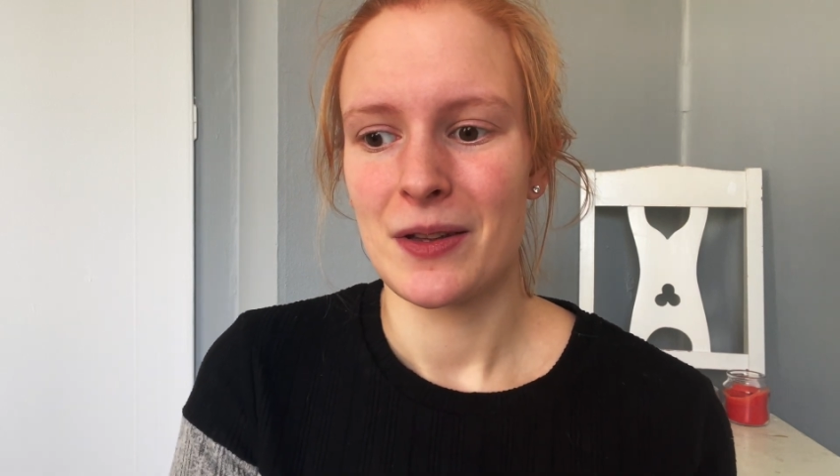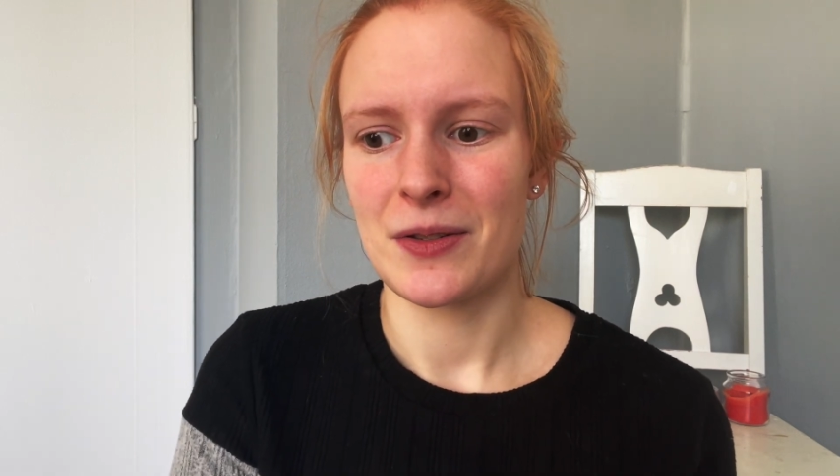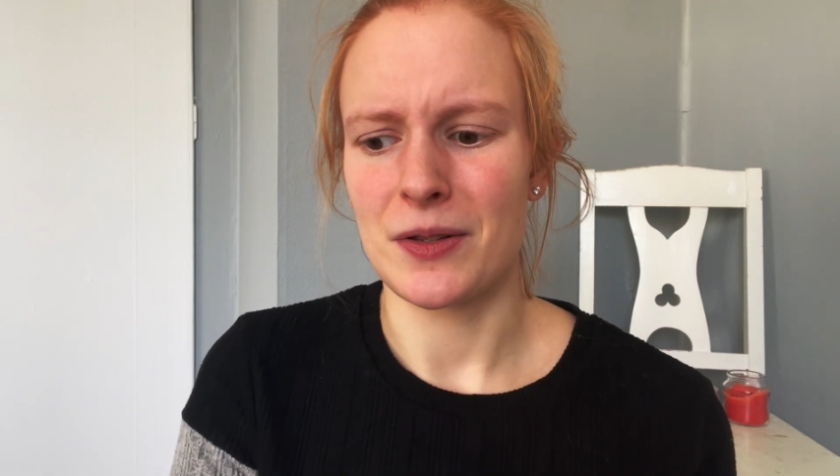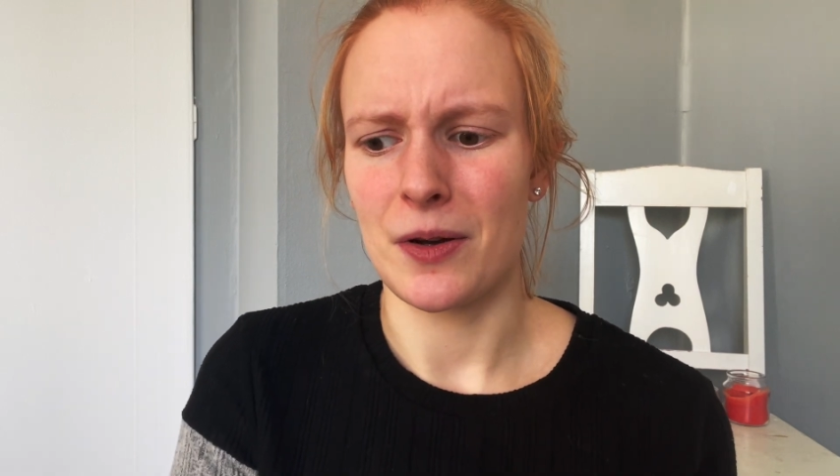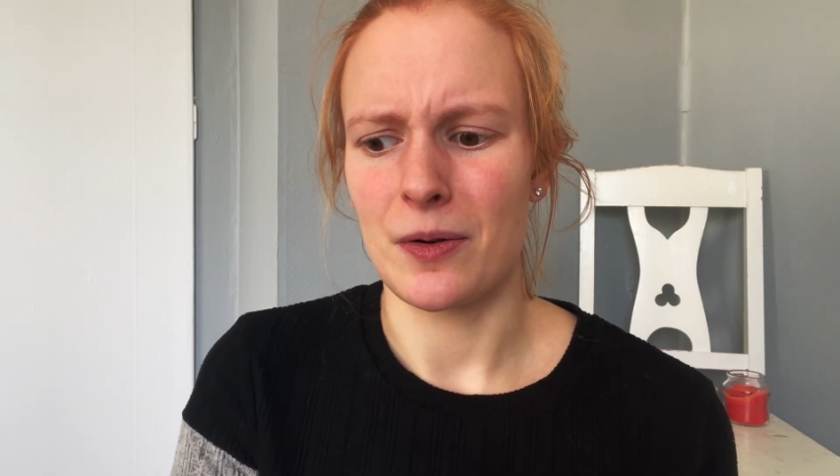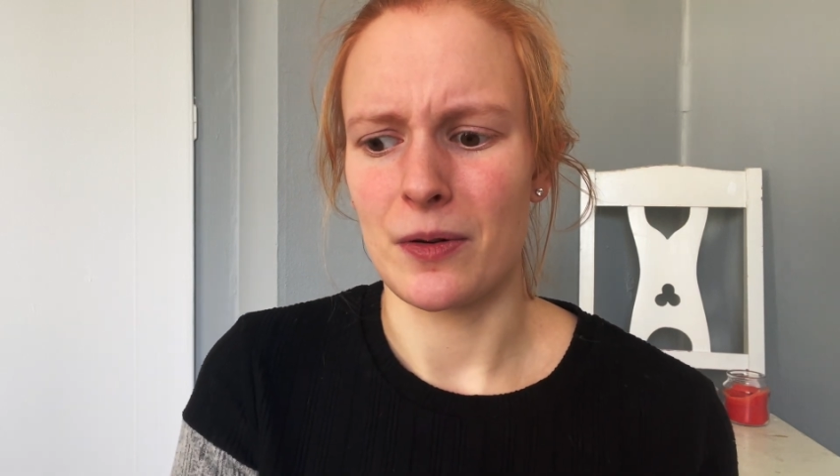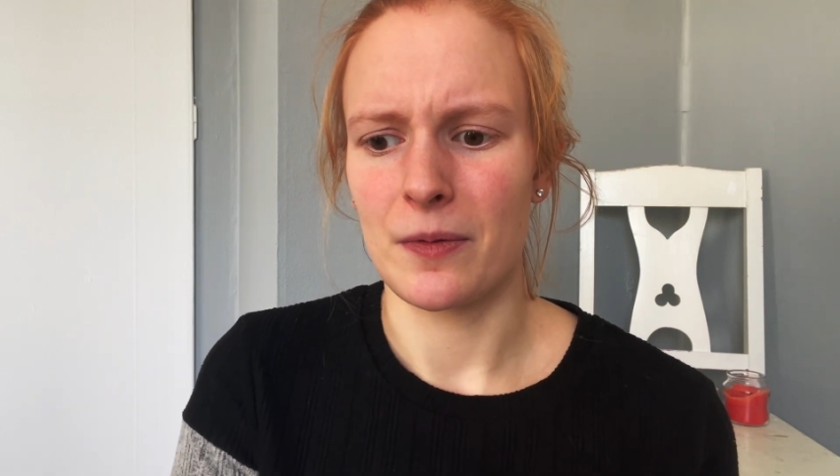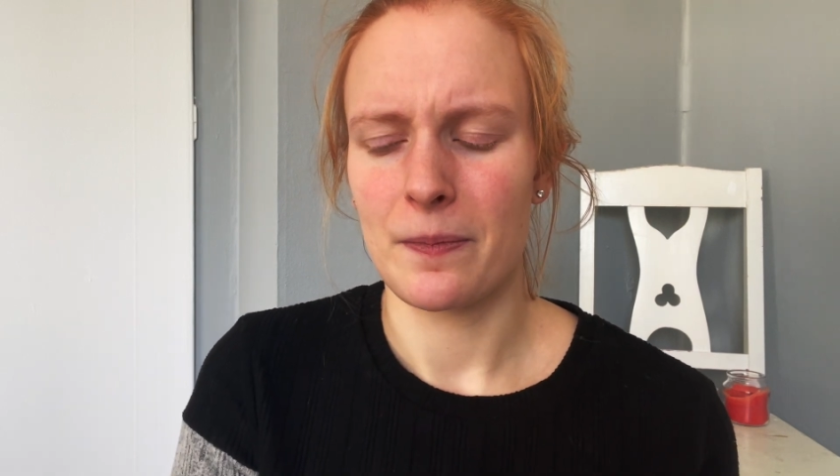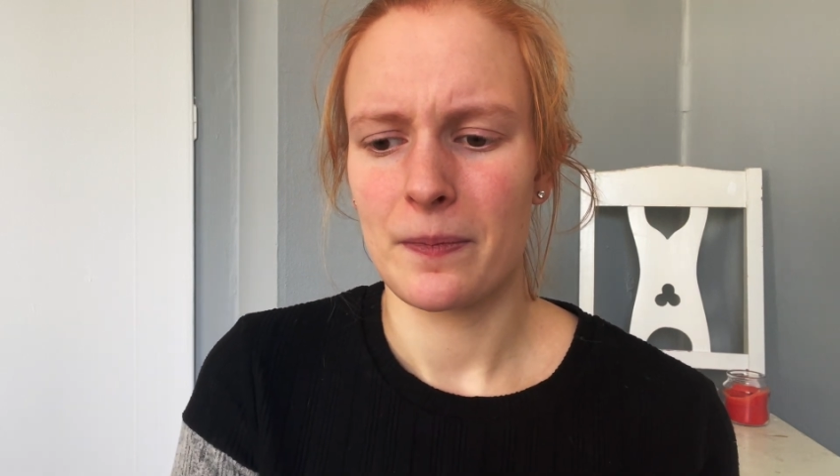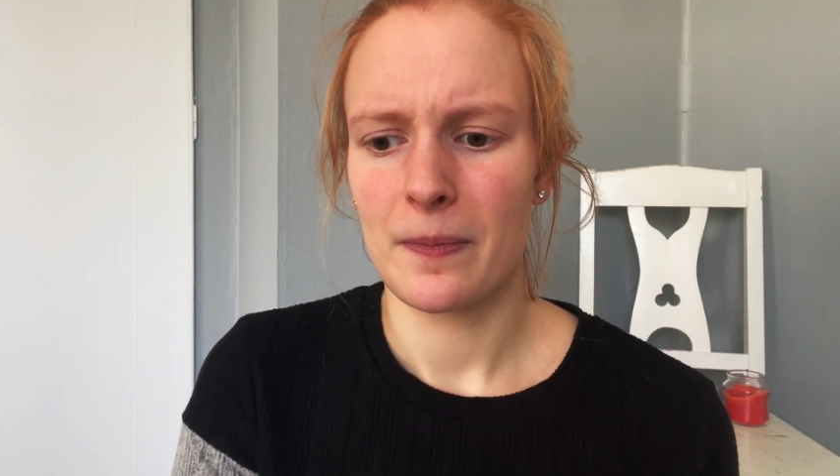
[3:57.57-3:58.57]

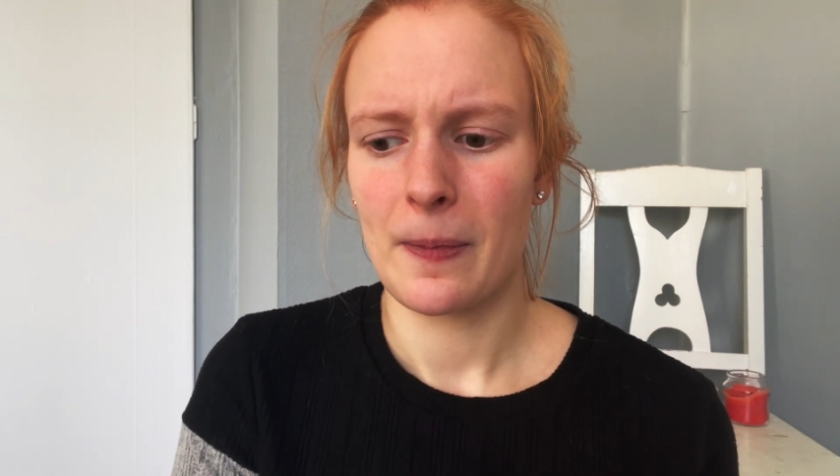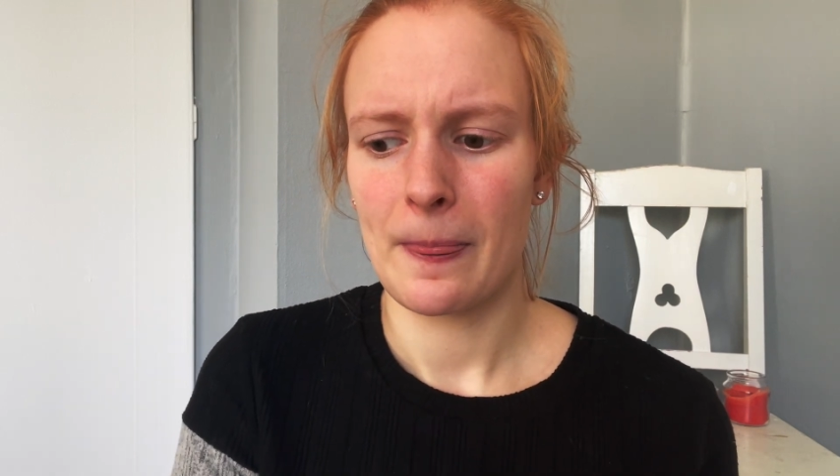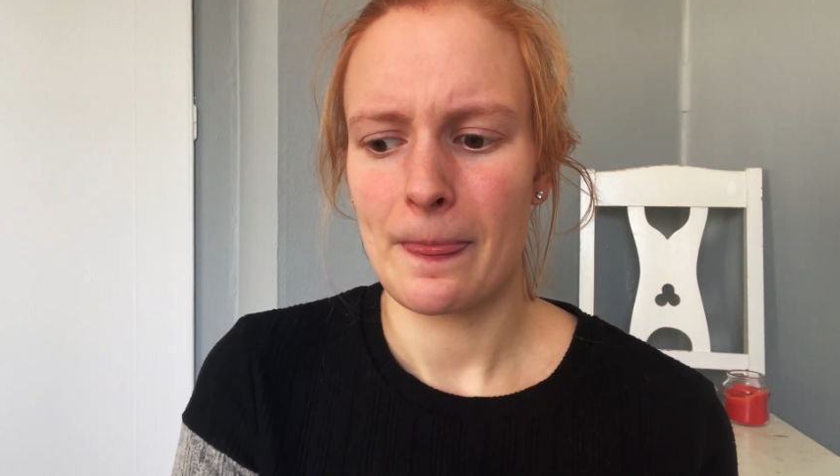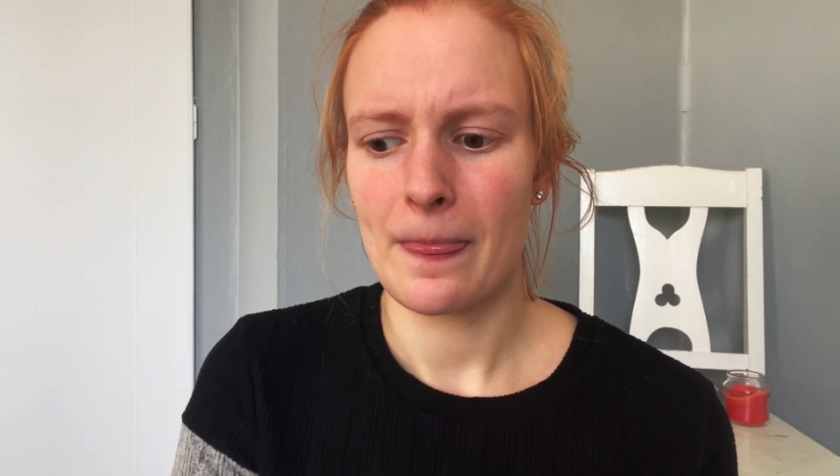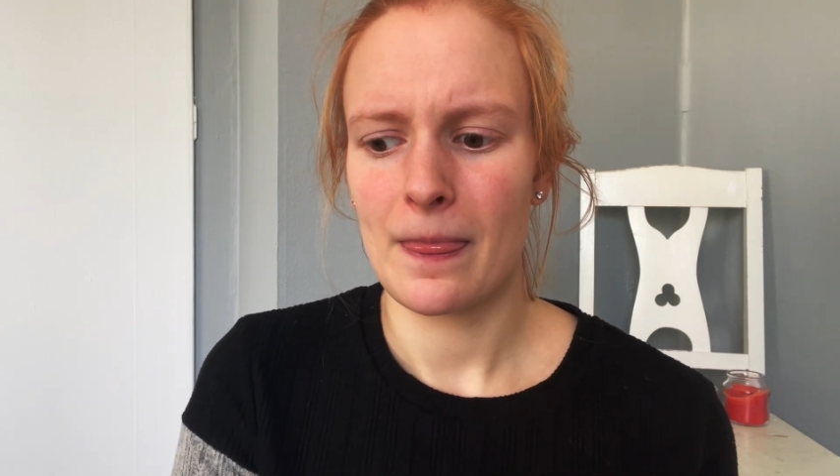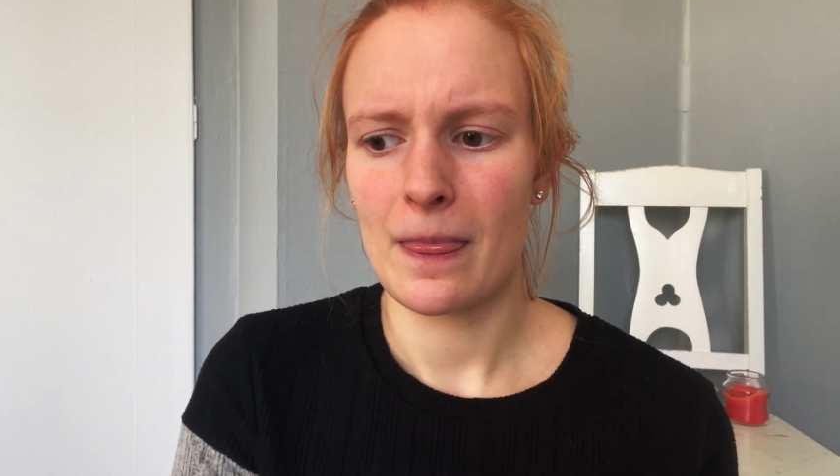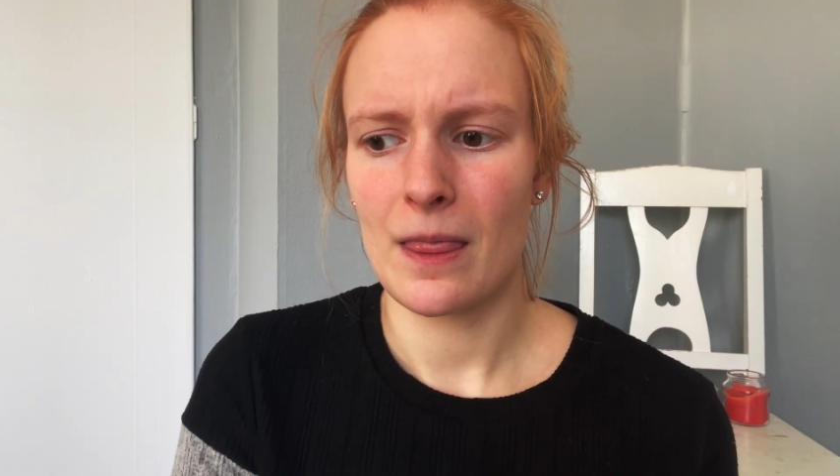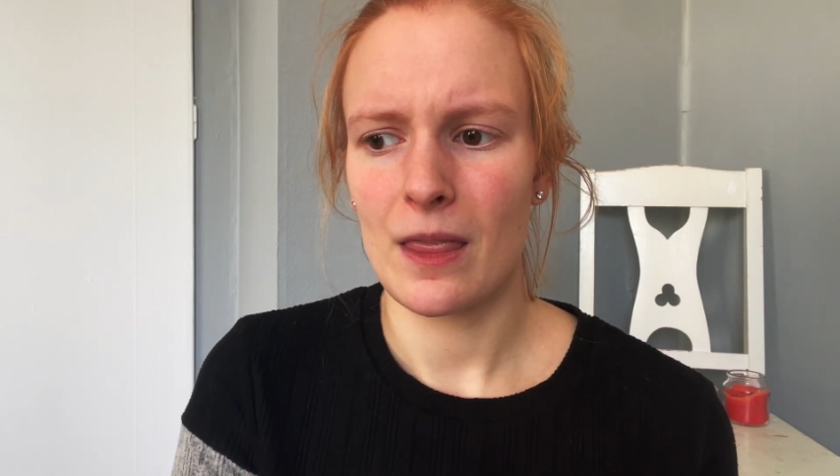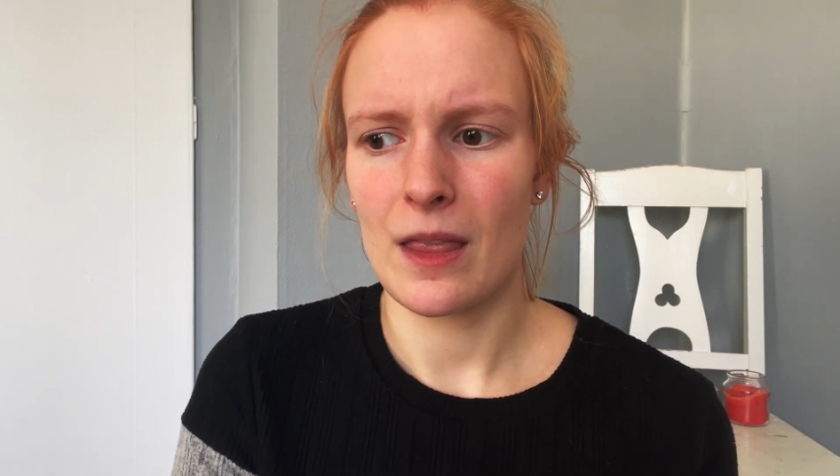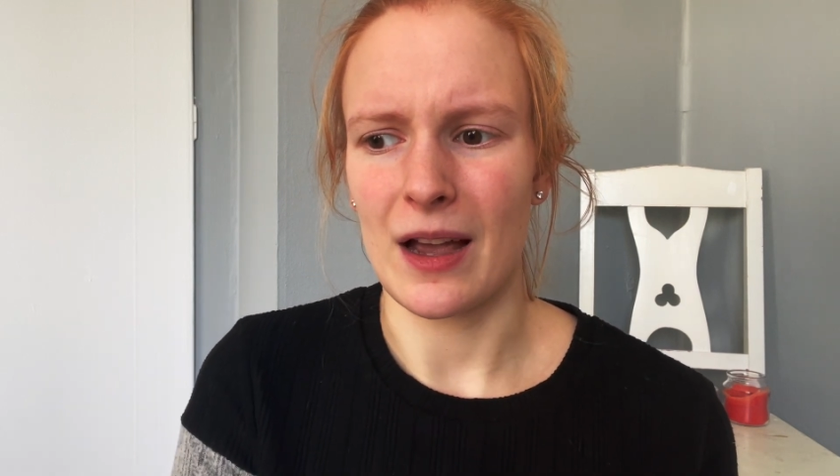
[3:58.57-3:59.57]
So
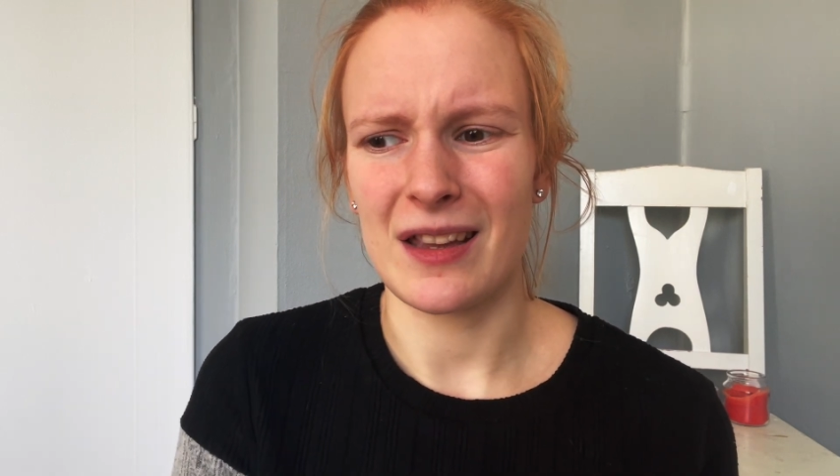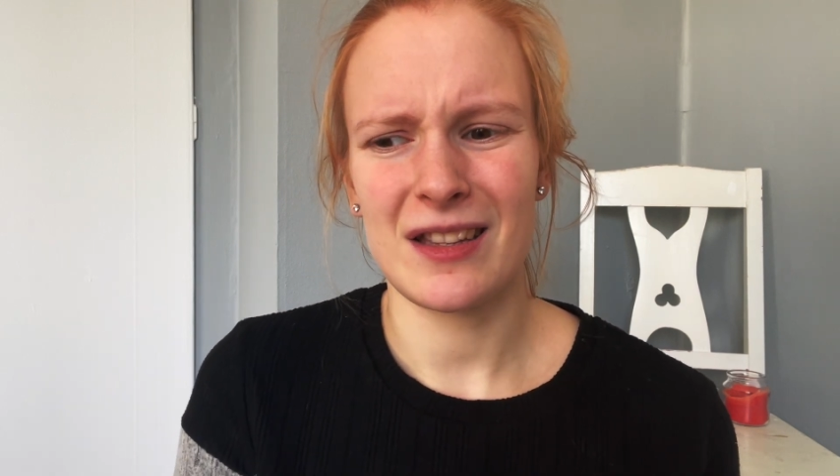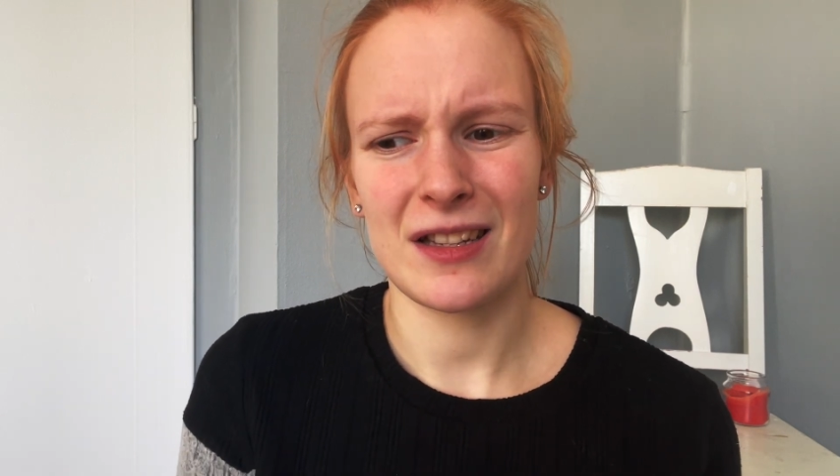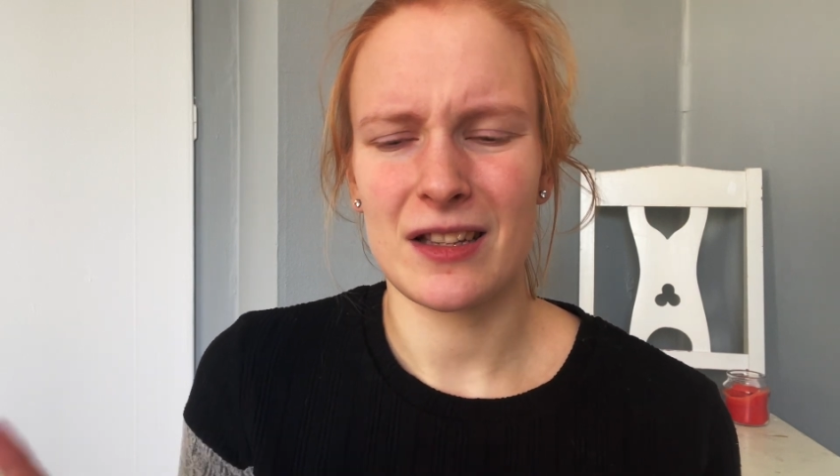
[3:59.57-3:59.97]
I just